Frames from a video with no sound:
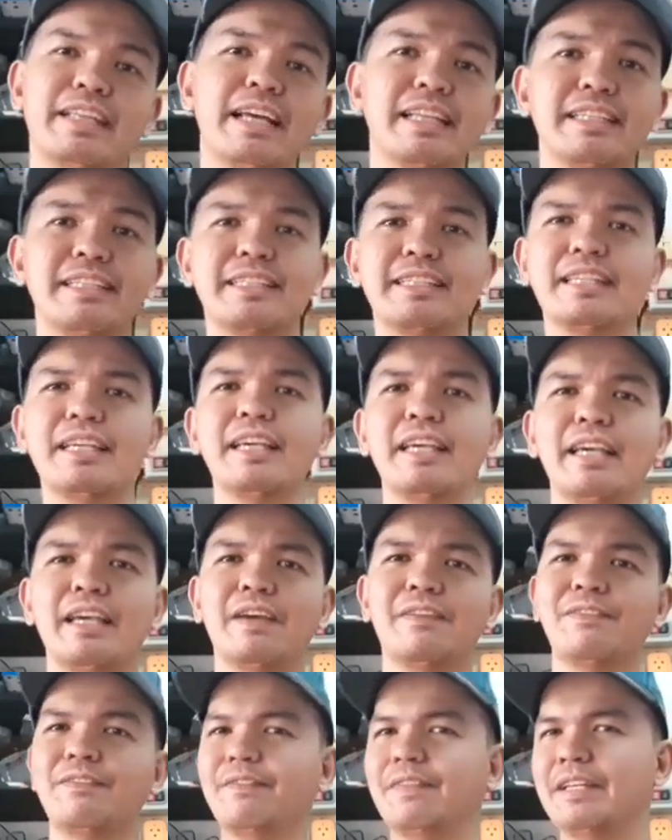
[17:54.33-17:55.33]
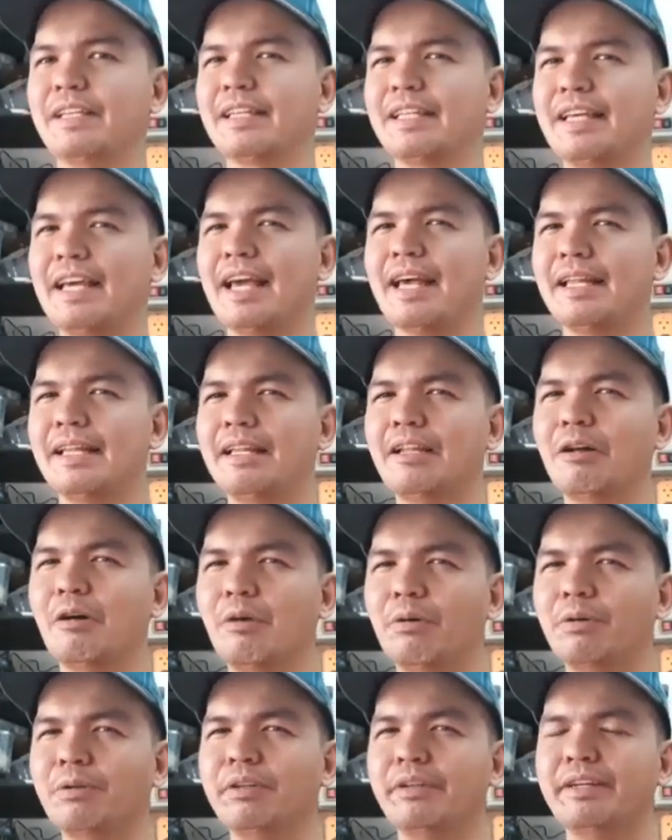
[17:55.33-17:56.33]
Let's see if it can
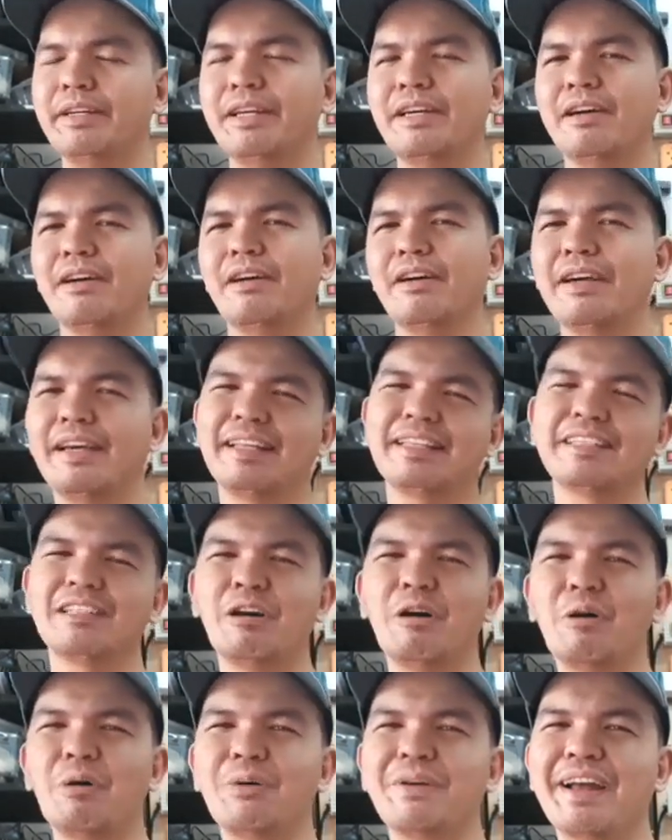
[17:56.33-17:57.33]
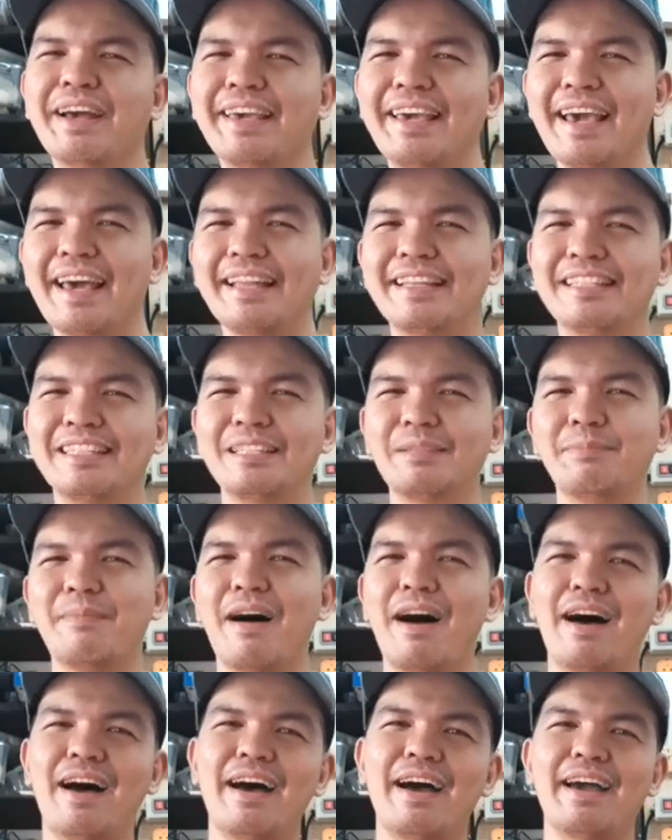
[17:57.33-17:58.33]
hold its own against
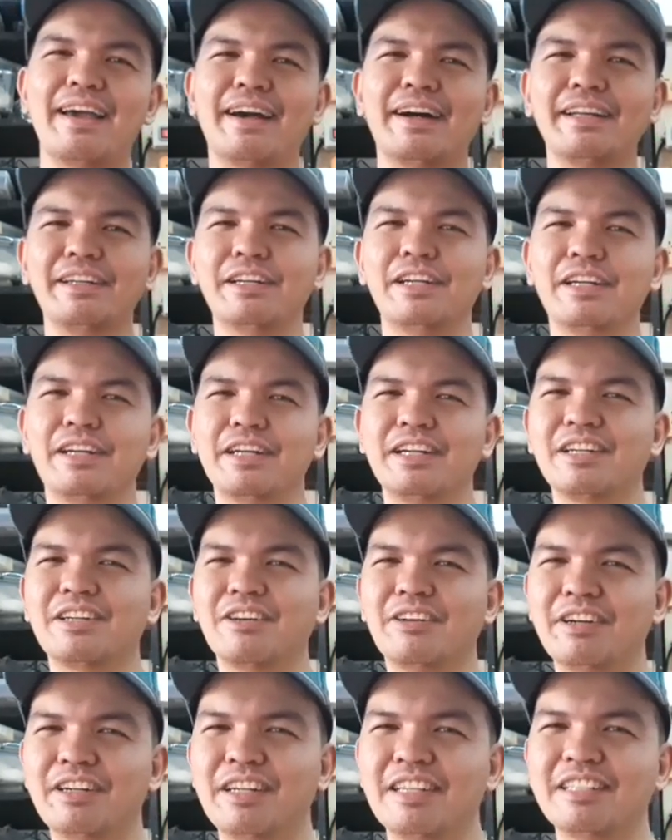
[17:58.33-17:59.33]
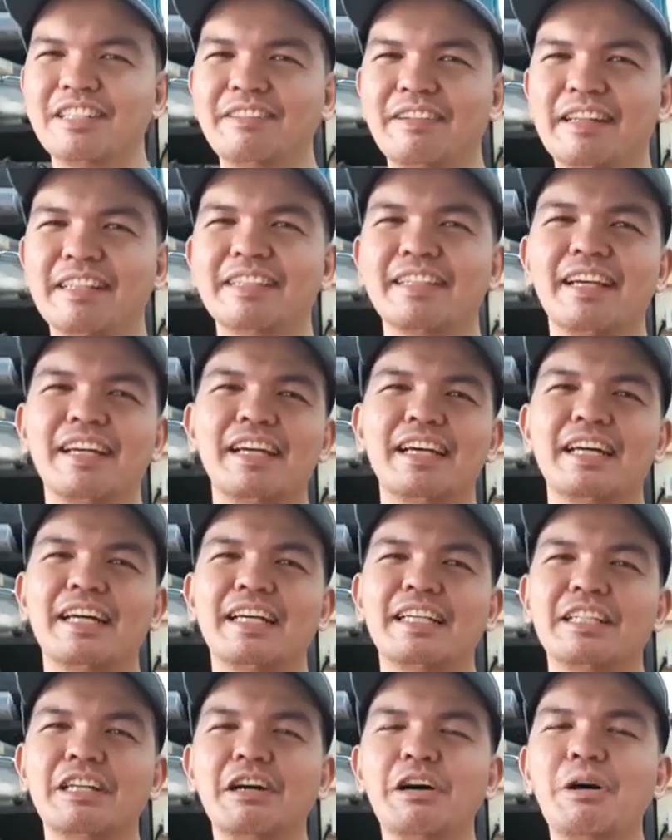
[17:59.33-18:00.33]
my other cordless drills.
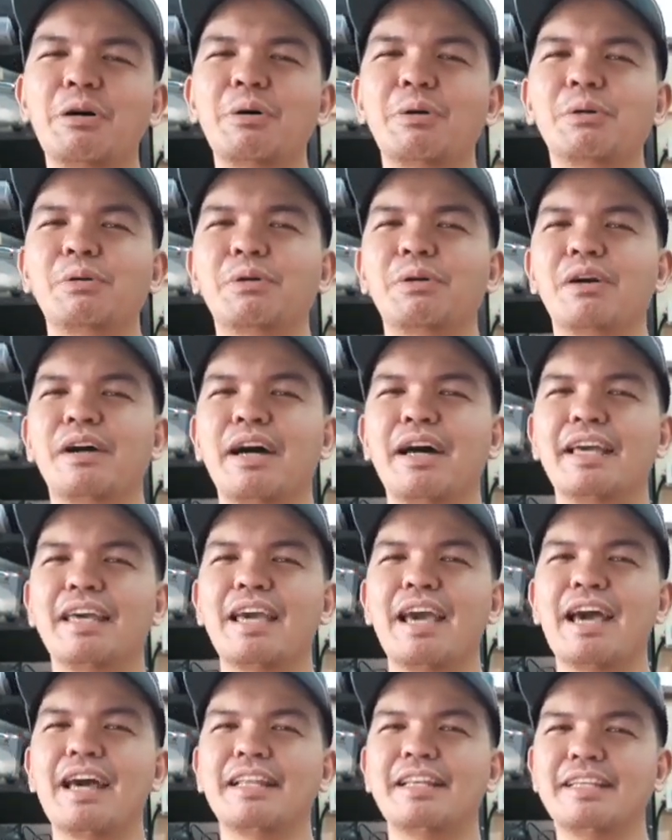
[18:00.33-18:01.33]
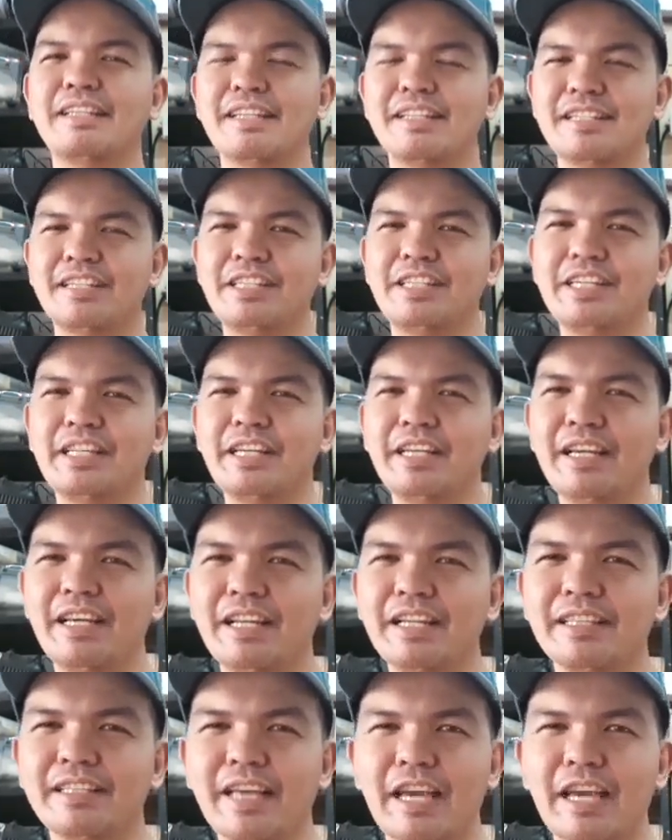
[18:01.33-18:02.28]
So again, this is Gene.